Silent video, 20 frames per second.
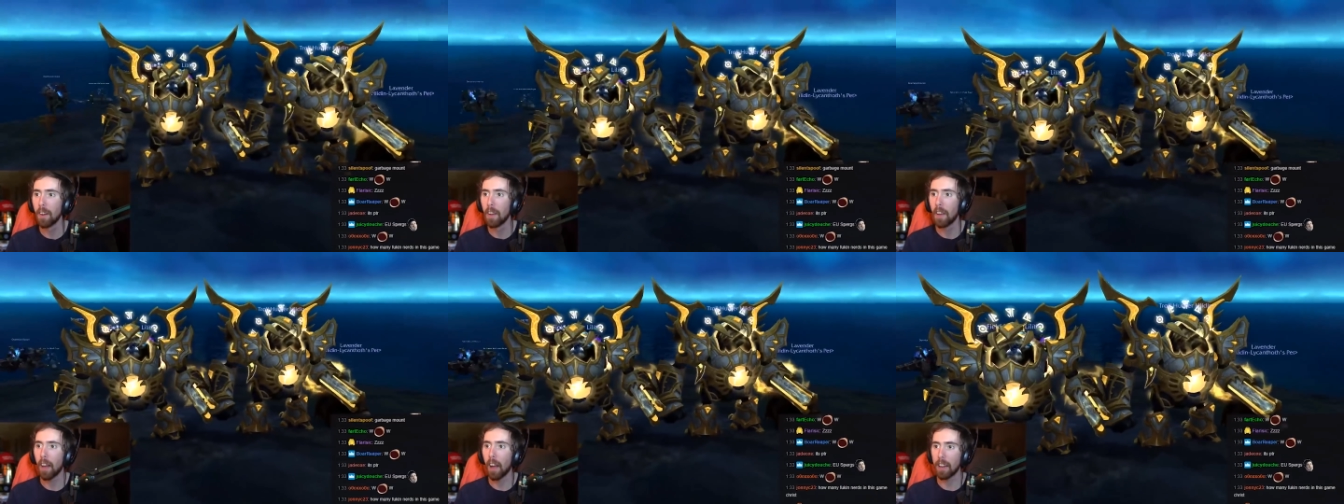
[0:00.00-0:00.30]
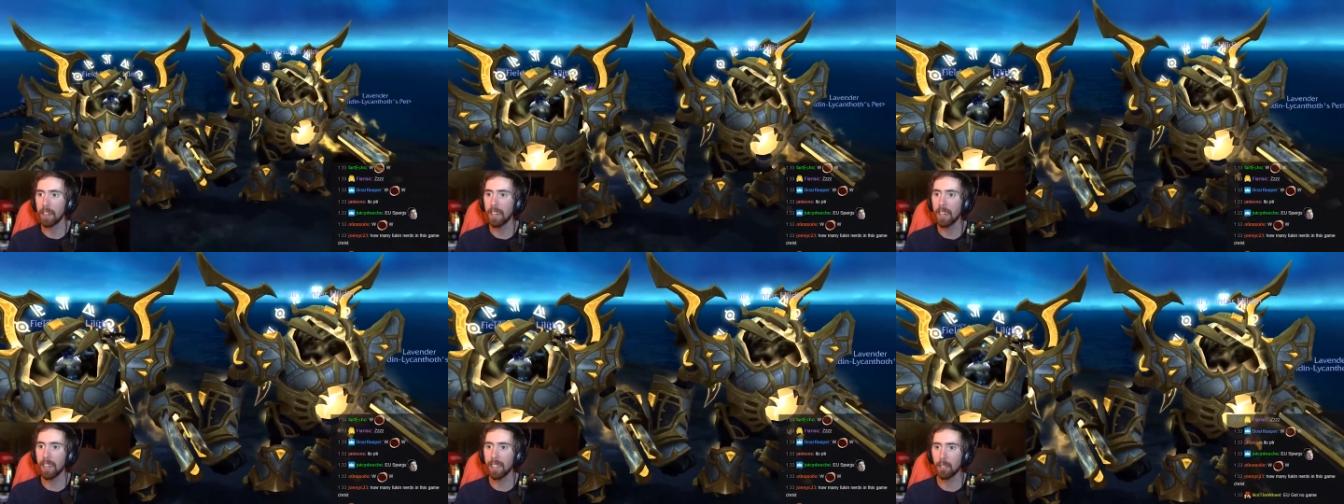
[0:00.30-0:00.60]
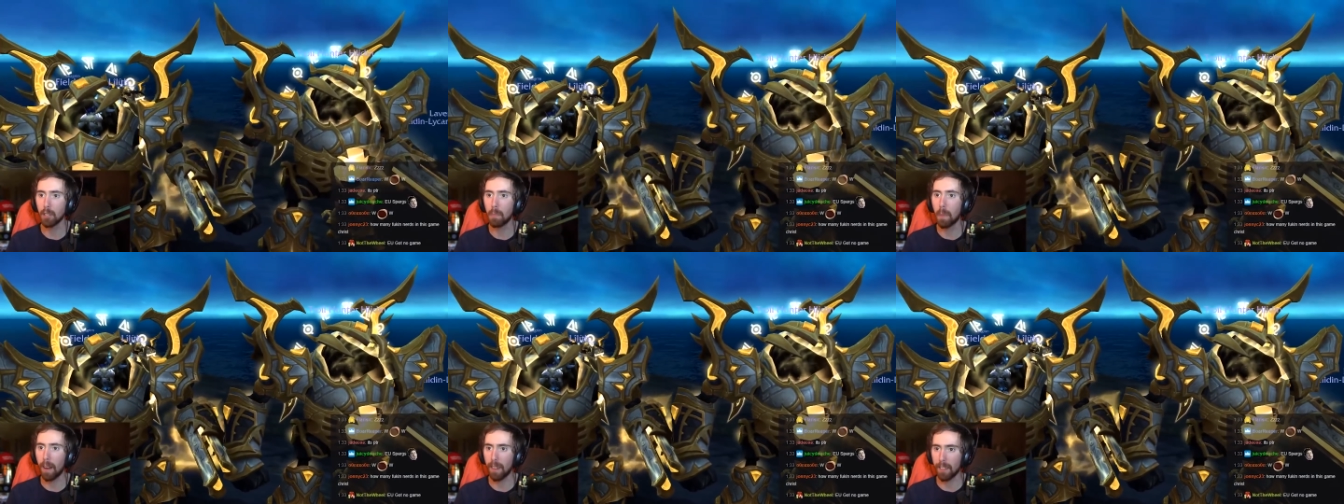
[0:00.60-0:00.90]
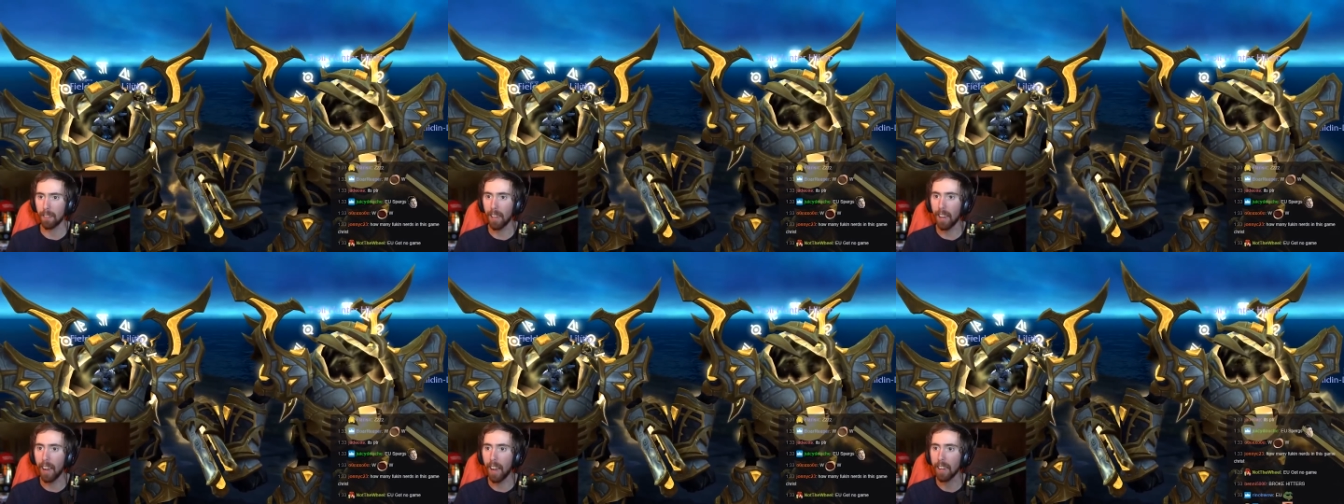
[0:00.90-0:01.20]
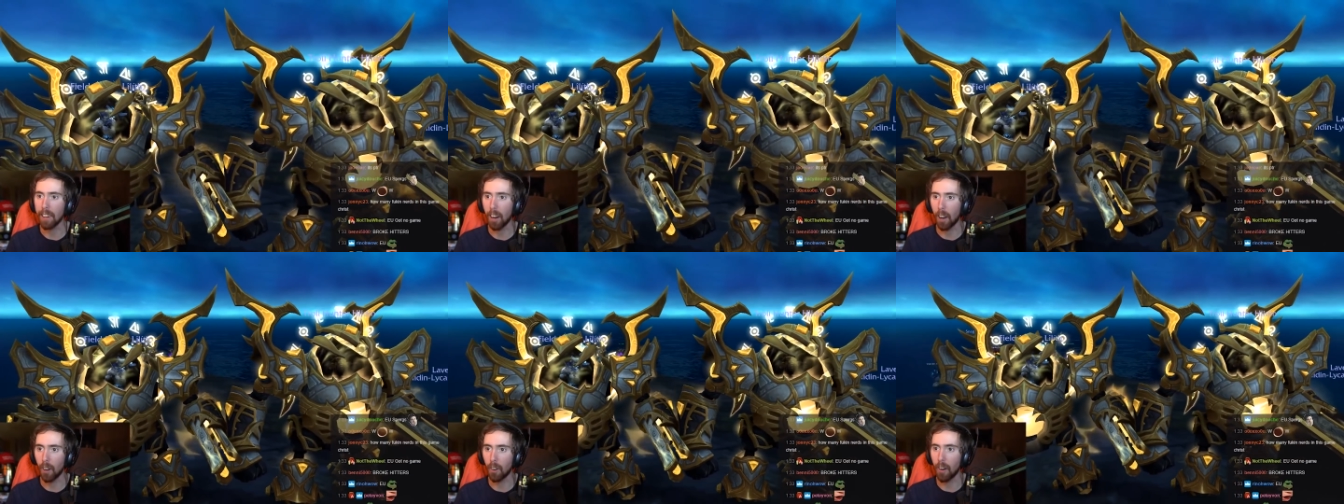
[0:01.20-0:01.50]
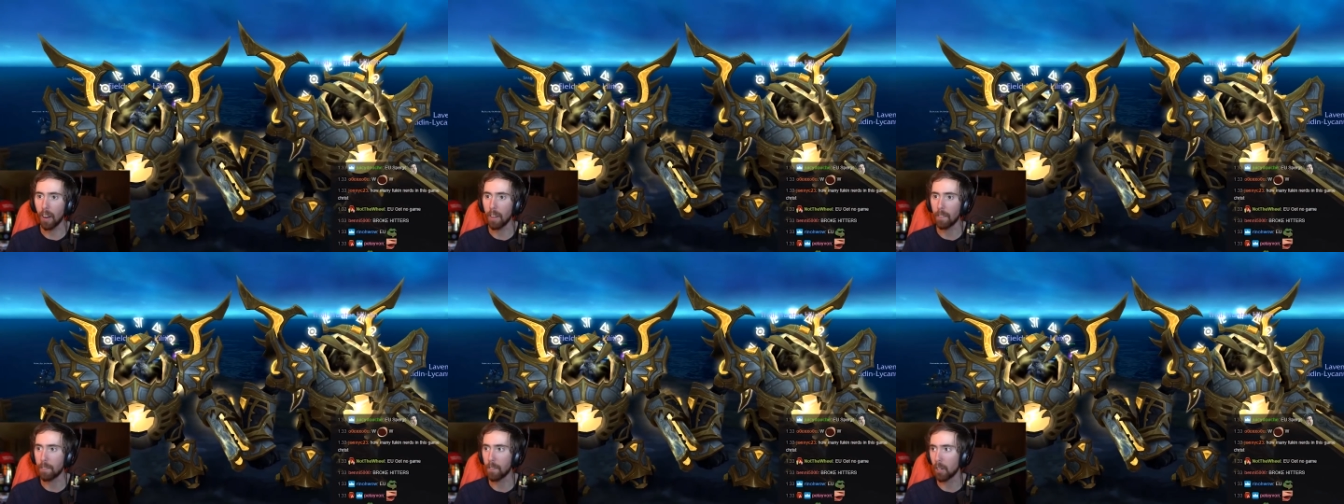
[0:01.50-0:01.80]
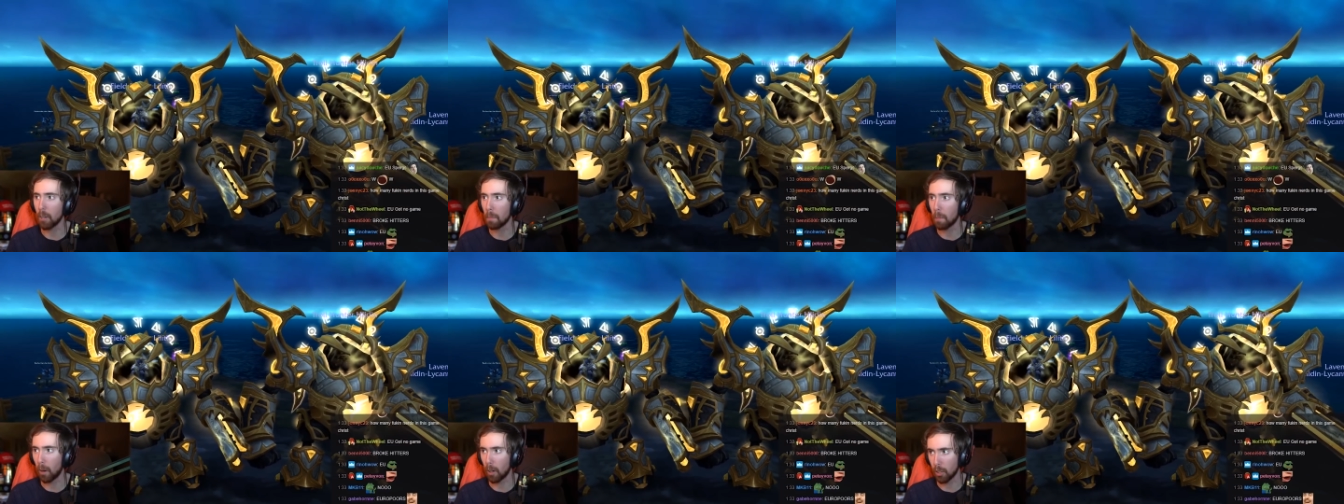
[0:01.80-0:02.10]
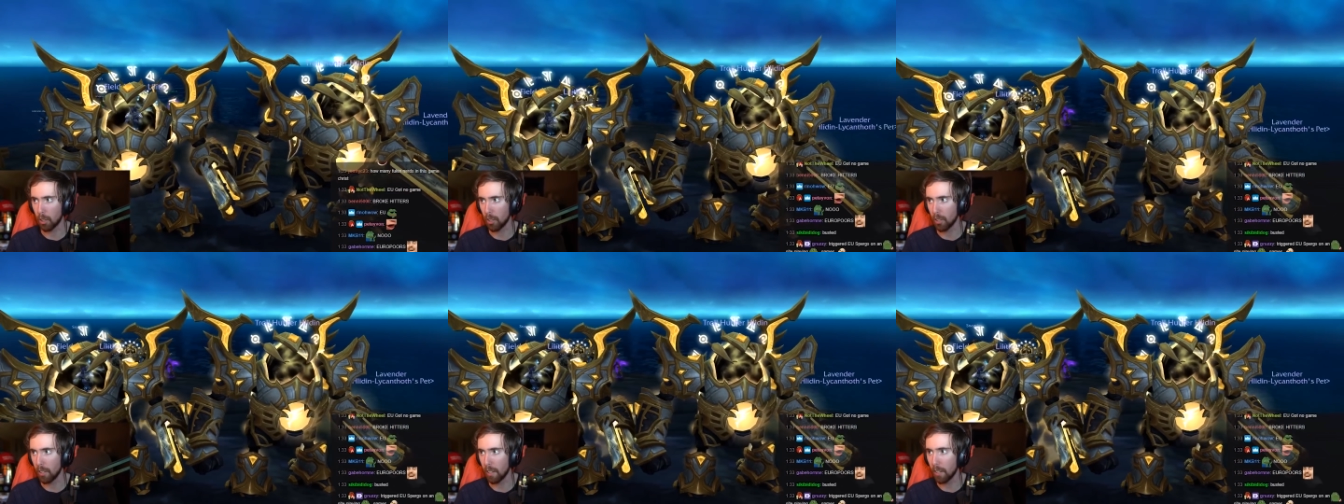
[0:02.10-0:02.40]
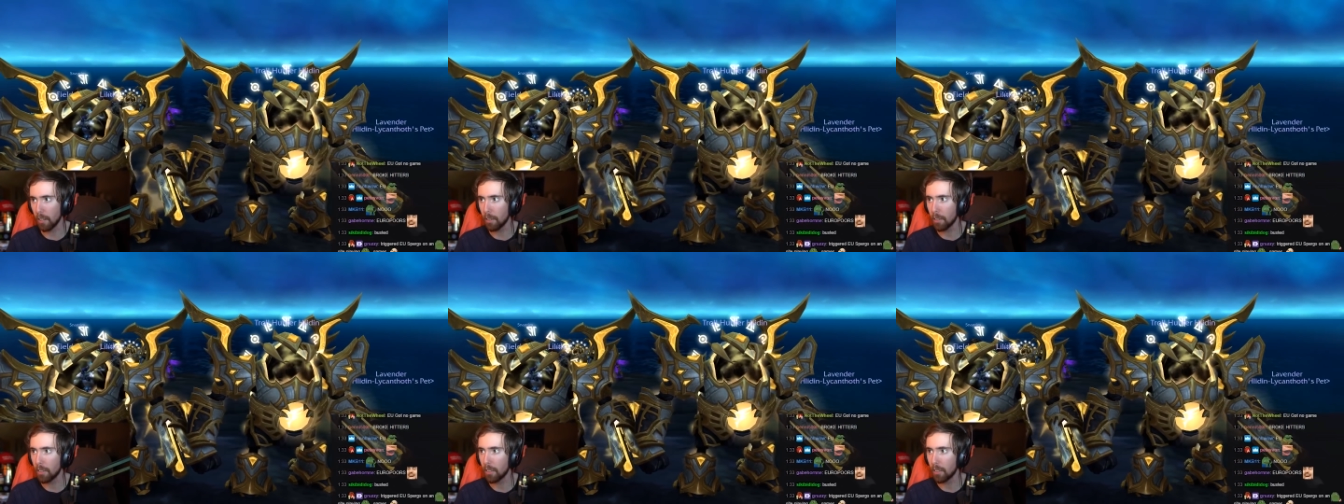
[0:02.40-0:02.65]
I didn't expect that. All right, Field Marshal Liv